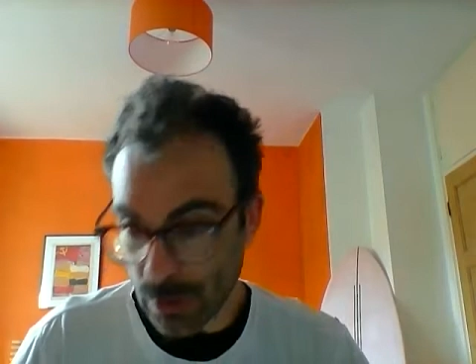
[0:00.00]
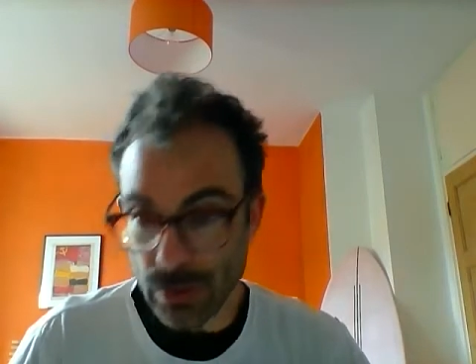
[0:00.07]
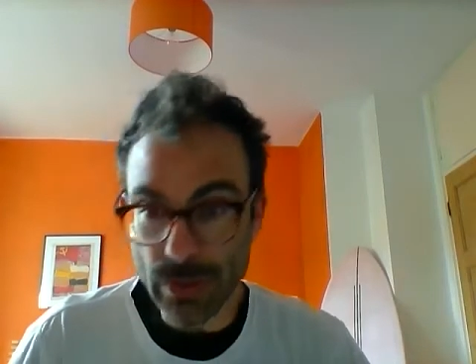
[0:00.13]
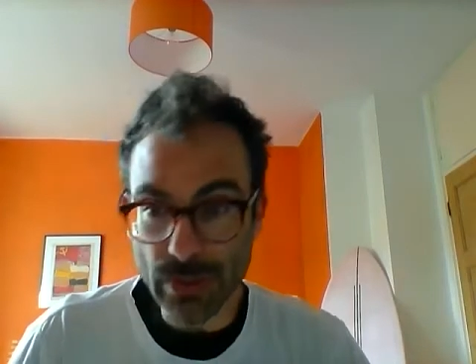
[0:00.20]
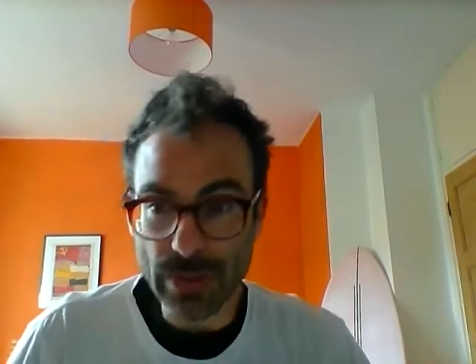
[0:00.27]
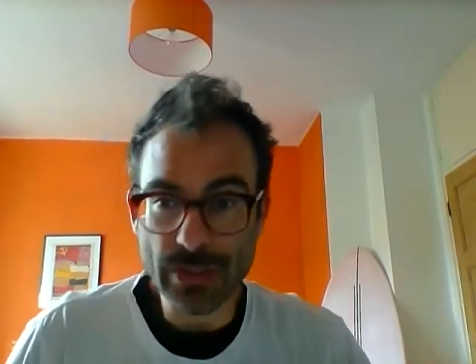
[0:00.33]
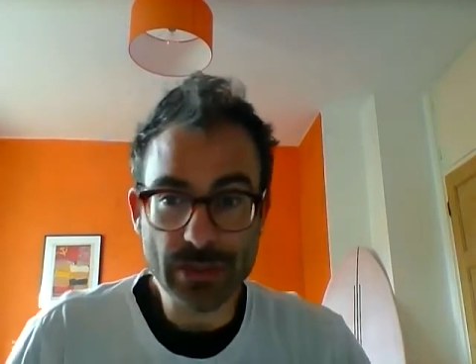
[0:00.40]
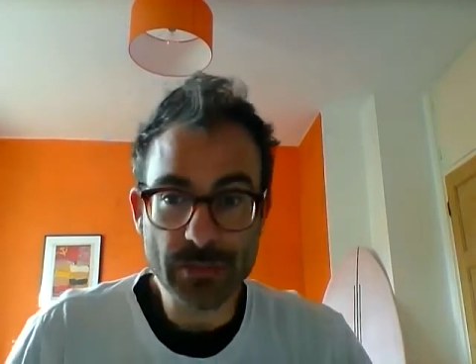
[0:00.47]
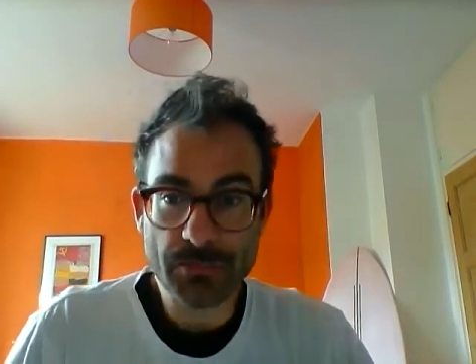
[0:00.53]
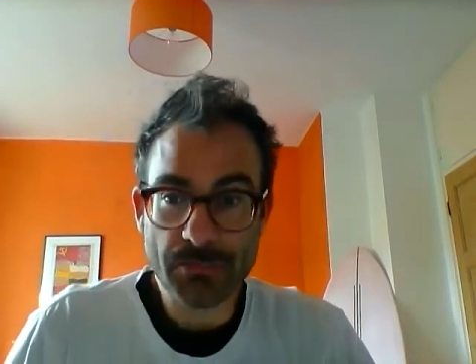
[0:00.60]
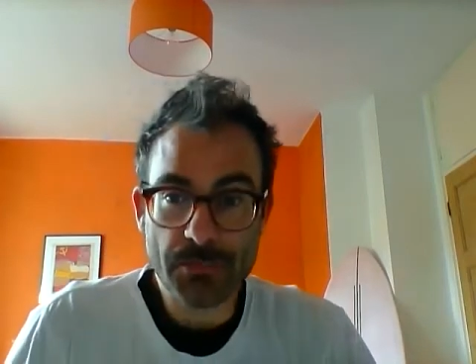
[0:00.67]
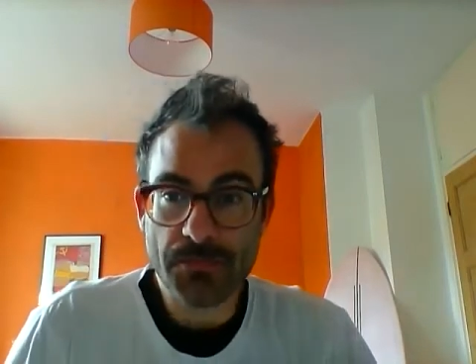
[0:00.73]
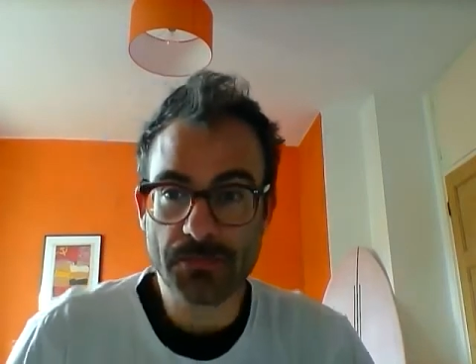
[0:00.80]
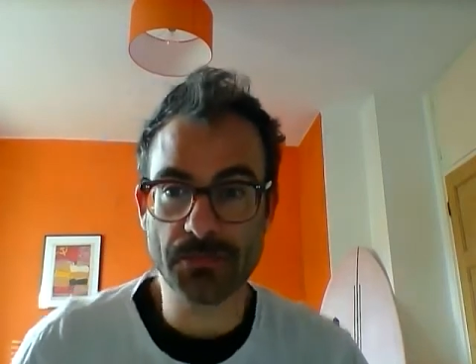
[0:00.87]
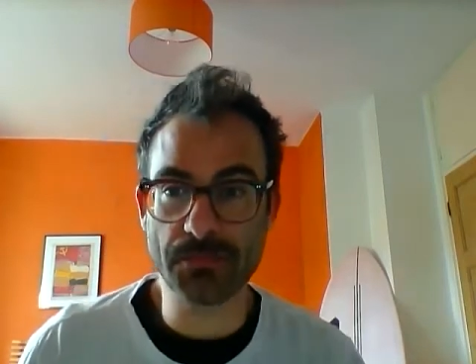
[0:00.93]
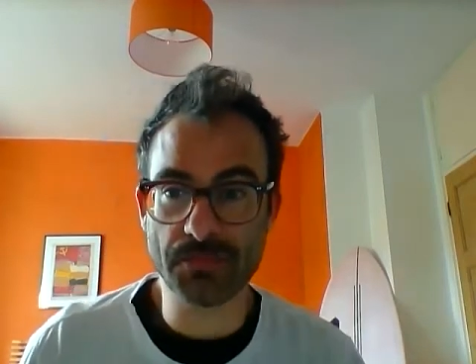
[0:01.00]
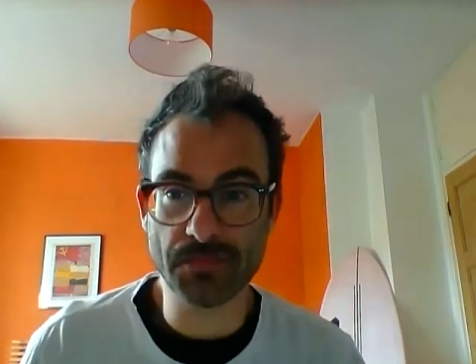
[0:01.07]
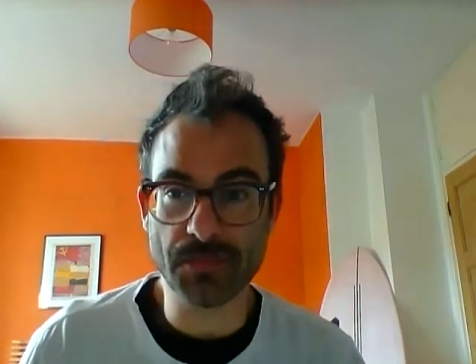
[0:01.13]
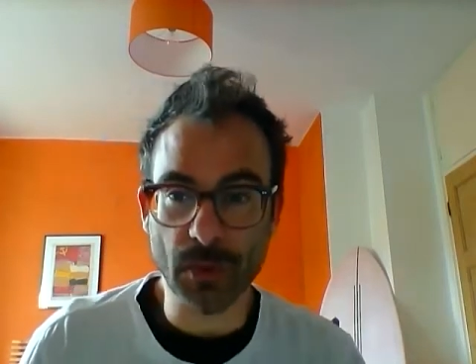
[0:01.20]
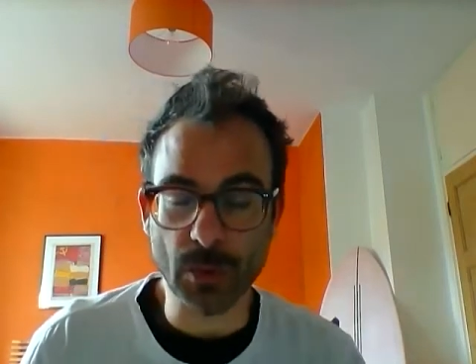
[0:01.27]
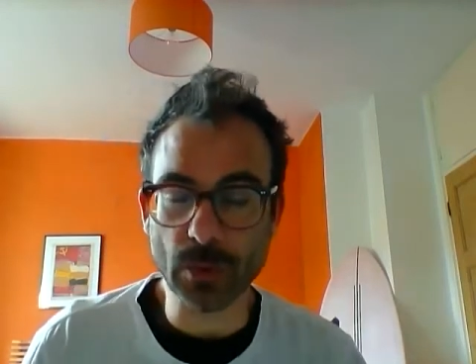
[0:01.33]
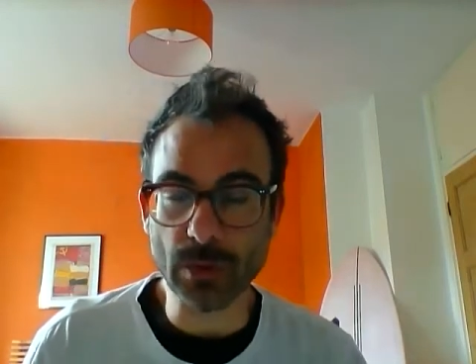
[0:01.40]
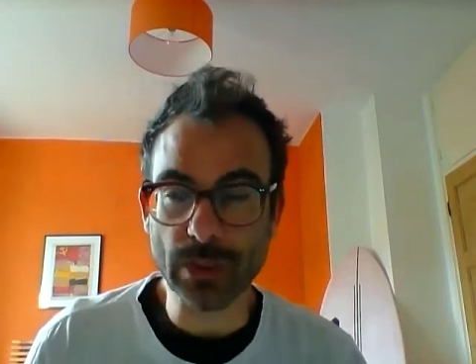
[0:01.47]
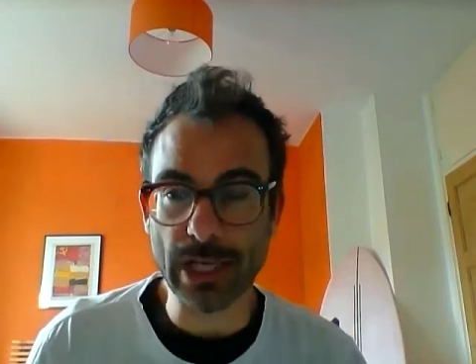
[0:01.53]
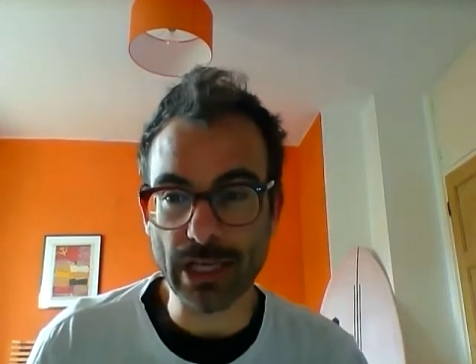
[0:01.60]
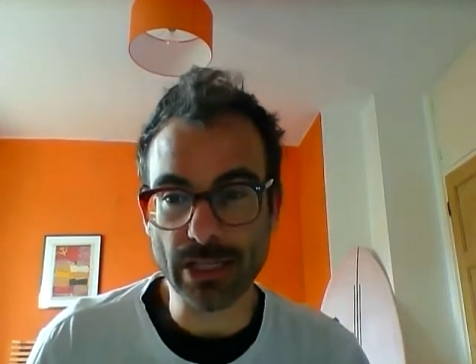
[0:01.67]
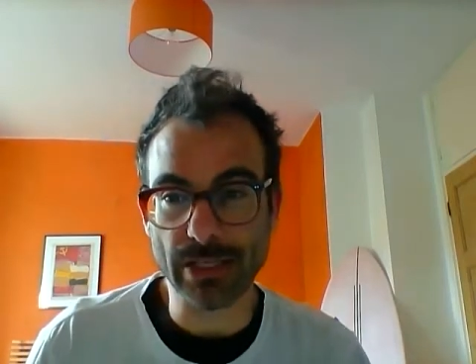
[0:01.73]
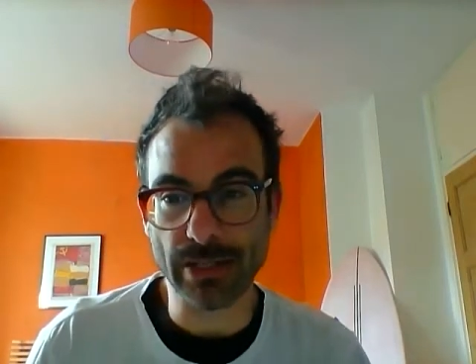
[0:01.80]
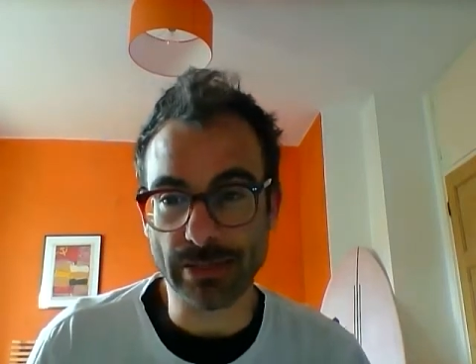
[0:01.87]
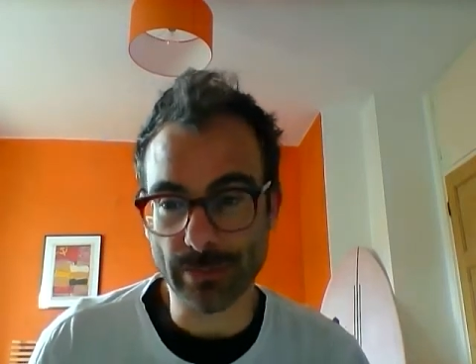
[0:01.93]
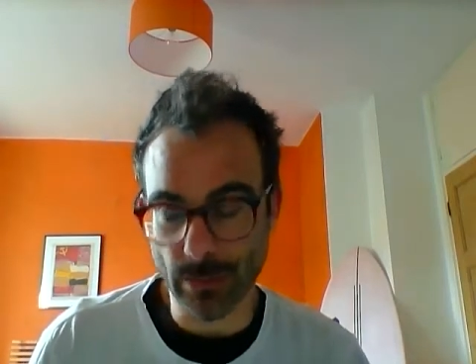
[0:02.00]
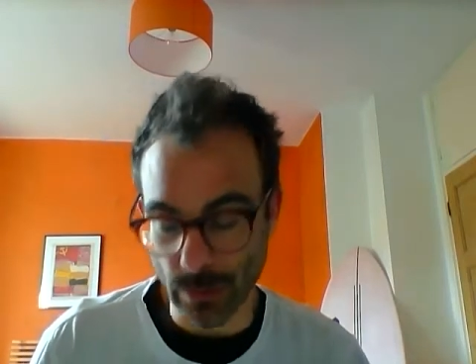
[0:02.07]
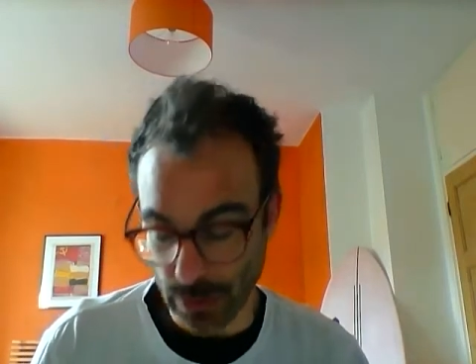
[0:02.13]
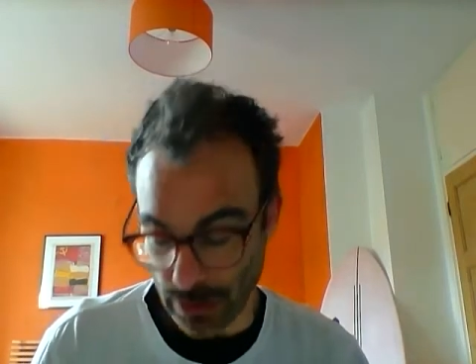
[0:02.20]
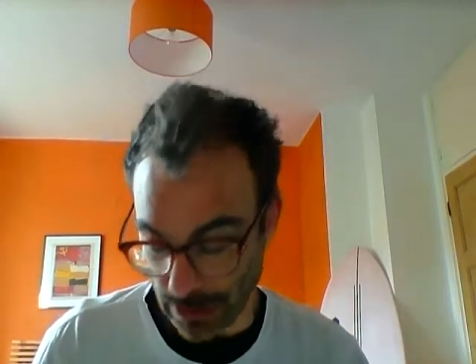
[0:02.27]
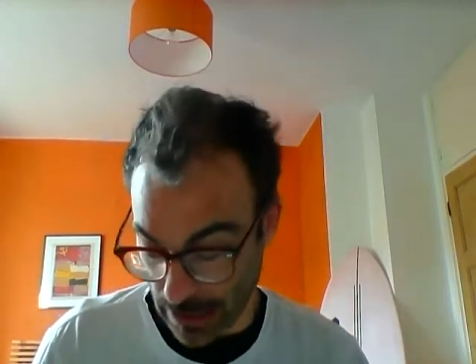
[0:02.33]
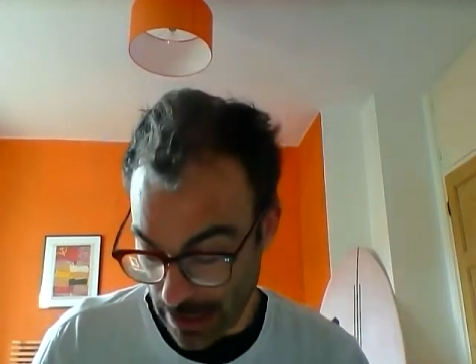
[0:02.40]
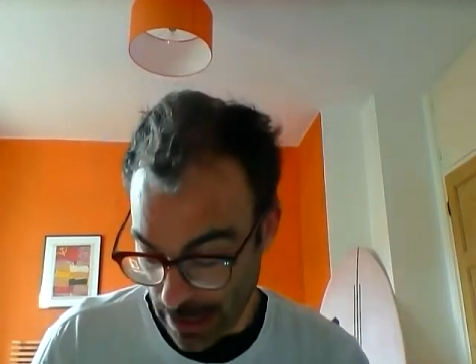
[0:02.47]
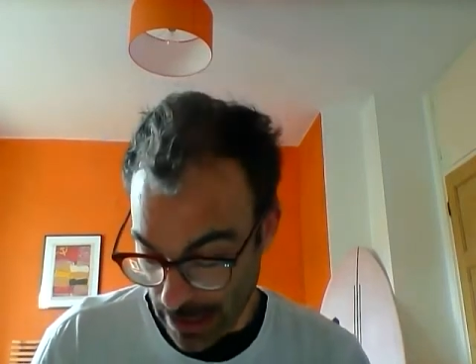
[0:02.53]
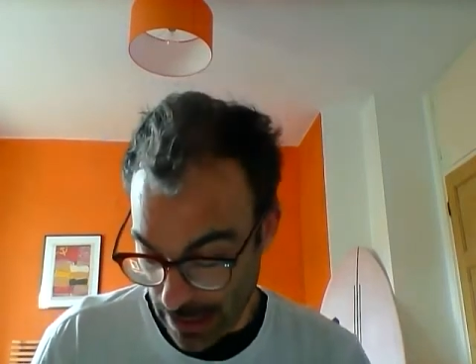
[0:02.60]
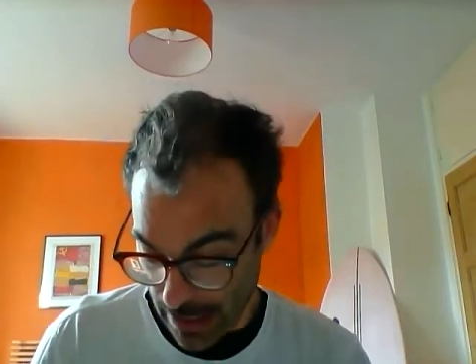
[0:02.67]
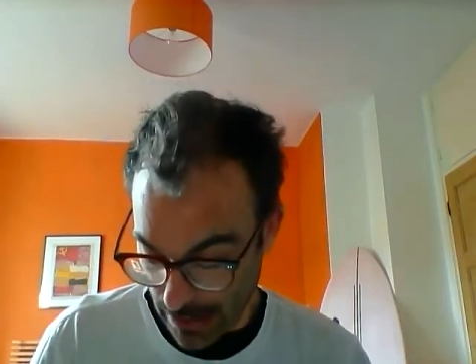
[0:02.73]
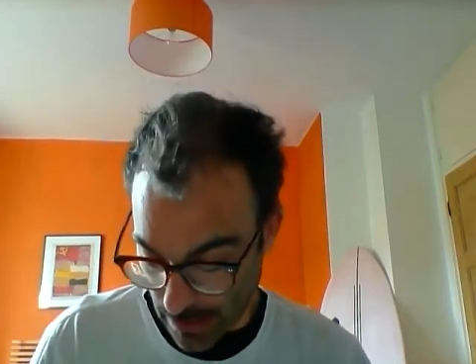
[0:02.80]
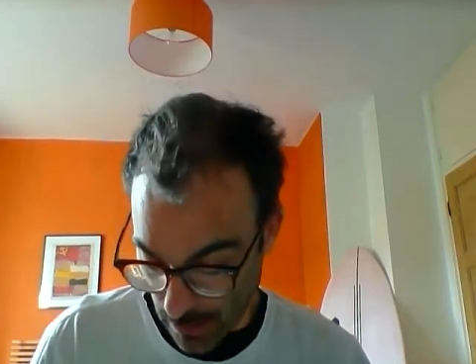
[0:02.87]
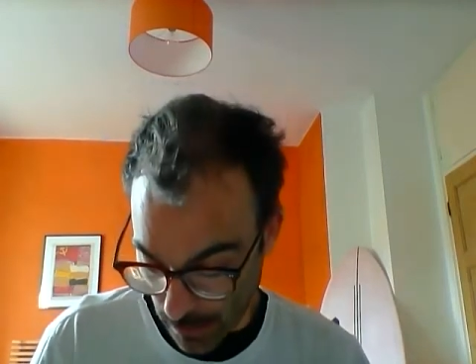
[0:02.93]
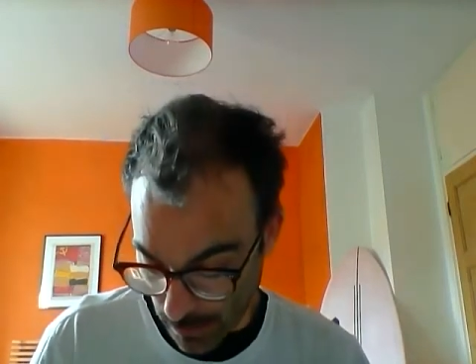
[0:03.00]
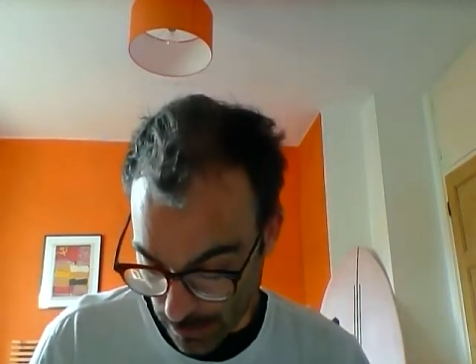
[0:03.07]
you can just call an election, right? And so